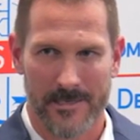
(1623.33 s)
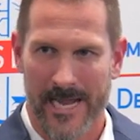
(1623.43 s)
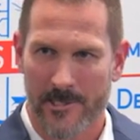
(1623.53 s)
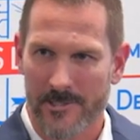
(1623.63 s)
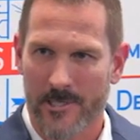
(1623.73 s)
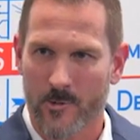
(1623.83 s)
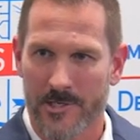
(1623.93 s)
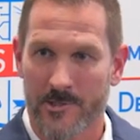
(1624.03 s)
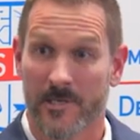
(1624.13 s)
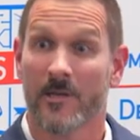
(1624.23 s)
answers the
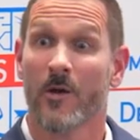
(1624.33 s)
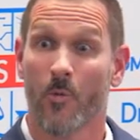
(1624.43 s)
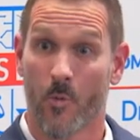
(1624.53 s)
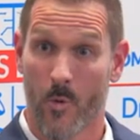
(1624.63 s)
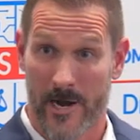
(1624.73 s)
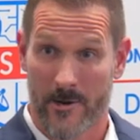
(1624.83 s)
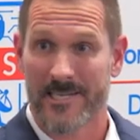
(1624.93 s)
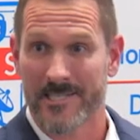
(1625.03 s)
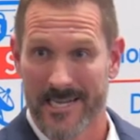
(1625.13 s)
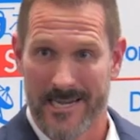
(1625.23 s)
question, where
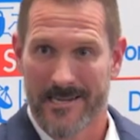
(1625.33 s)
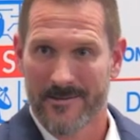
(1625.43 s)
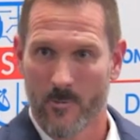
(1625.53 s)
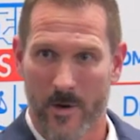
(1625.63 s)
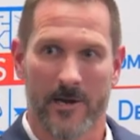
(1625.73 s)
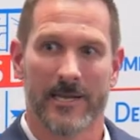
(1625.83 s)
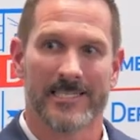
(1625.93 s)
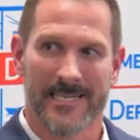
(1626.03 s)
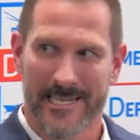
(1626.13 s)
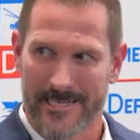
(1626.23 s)
is he? Where
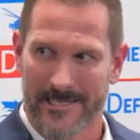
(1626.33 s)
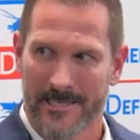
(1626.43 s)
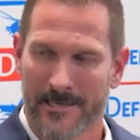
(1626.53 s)
is it?